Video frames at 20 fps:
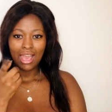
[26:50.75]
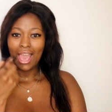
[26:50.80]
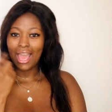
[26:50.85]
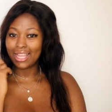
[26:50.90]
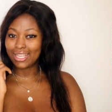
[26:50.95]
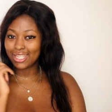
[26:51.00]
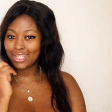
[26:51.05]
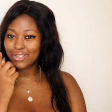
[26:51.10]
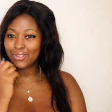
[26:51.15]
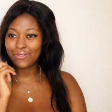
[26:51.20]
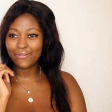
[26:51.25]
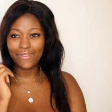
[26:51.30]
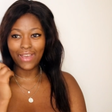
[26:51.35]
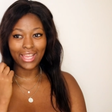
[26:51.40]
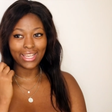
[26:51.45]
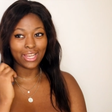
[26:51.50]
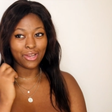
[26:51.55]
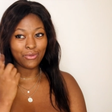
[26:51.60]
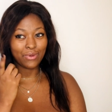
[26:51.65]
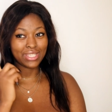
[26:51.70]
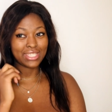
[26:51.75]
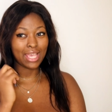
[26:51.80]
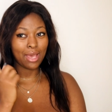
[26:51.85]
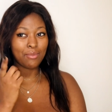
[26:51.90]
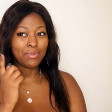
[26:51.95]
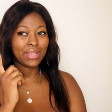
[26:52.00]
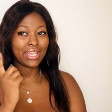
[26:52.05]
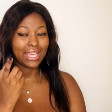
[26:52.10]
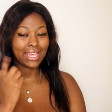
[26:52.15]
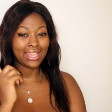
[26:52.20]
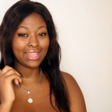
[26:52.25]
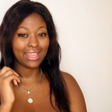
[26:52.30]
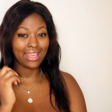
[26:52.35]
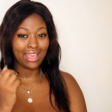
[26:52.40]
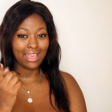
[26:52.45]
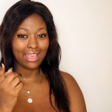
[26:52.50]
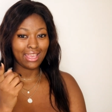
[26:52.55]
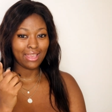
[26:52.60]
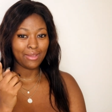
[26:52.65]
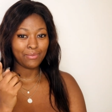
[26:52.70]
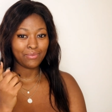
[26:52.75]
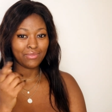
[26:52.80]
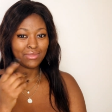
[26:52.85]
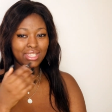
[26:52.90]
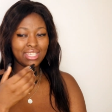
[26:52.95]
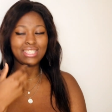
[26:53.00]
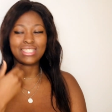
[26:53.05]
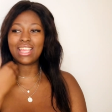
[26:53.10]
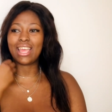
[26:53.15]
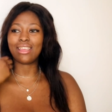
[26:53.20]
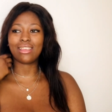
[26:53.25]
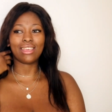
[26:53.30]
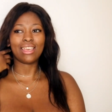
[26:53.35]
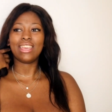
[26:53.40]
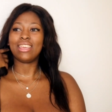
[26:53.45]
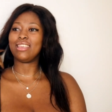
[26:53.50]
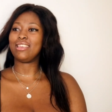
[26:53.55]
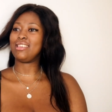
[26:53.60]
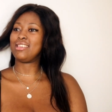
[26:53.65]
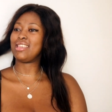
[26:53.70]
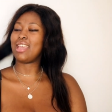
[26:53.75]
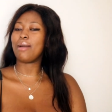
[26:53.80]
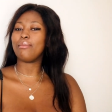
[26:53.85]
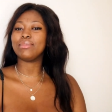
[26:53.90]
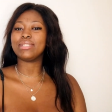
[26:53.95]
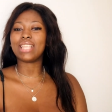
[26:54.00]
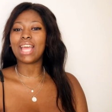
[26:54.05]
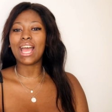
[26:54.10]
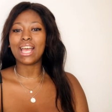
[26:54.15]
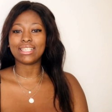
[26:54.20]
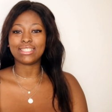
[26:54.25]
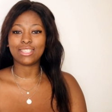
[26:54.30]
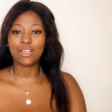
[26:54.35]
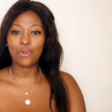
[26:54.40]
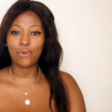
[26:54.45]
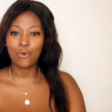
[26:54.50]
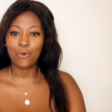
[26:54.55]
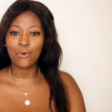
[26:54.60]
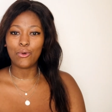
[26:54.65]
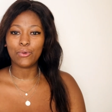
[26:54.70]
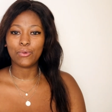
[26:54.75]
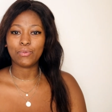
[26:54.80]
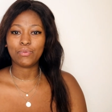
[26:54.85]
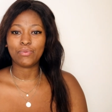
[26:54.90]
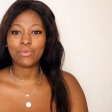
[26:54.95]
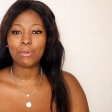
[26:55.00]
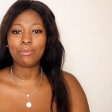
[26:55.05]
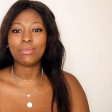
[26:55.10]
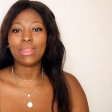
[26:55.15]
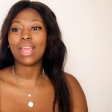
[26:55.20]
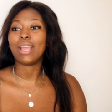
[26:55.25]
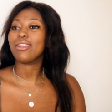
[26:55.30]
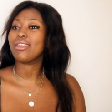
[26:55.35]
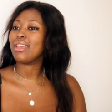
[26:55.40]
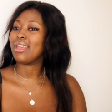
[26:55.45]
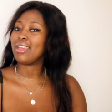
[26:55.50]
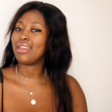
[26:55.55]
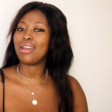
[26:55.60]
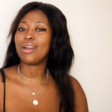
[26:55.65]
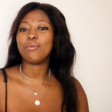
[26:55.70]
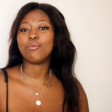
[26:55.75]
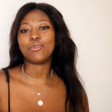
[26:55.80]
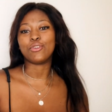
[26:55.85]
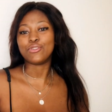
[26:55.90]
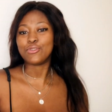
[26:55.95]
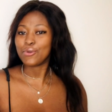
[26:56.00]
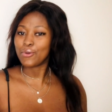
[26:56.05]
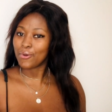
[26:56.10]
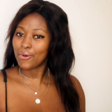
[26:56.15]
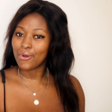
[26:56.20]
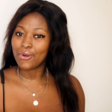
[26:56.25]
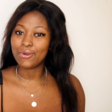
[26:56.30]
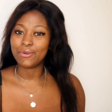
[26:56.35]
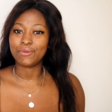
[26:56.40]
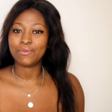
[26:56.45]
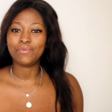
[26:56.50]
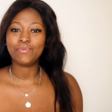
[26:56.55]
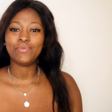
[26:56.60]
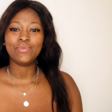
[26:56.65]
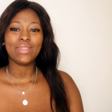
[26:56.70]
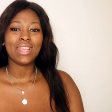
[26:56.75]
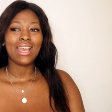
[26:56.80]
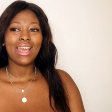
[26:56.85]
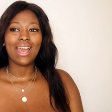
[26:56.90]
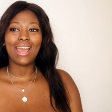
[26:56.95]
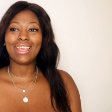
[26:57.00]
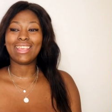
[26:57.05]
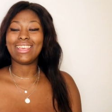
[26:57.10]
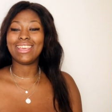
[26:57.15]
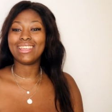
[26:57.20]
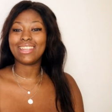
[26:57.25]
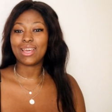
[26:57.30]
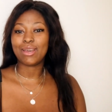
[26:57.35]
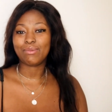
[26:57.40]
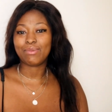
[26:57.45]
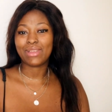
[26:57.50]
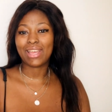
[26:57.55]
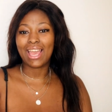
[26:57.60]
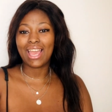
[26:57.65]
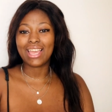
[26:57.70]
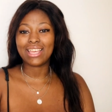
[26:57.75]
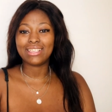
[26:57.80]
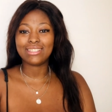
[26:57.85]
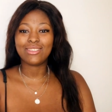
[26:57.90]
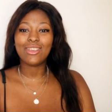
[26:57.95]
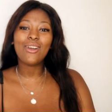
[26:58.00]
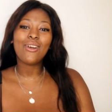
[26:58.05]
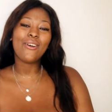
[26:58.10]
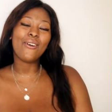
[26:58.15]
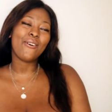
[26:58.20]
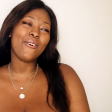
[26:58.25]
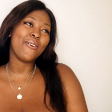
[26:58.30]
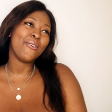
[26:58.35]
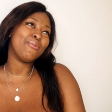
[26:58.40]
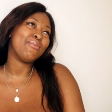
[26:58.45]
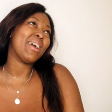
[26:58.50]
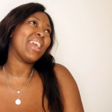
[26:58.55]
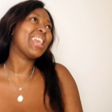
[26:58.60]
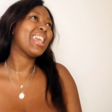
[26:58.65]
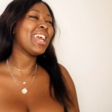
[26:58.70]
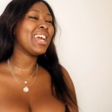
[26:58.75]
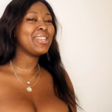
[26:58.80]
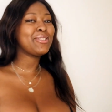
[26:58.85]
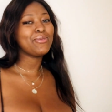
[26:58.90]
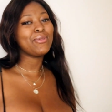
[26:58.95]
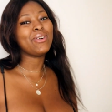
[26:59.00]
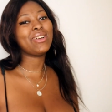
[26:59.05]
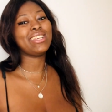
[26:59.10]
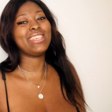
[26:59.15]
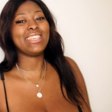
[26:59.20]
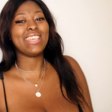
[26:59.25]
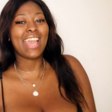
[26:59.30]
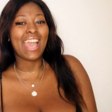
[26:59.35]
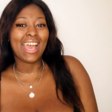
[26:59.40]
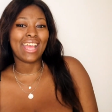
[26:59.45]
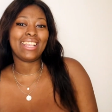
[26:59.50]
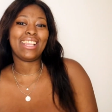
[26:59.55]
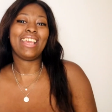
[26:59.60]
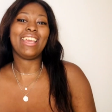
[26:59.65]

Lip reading: I need to find out what's happening there. She's like, Yamta, I go. I'm like, okay, I'm gonna go. I get up, guys. Oh, my cat walking, yeah.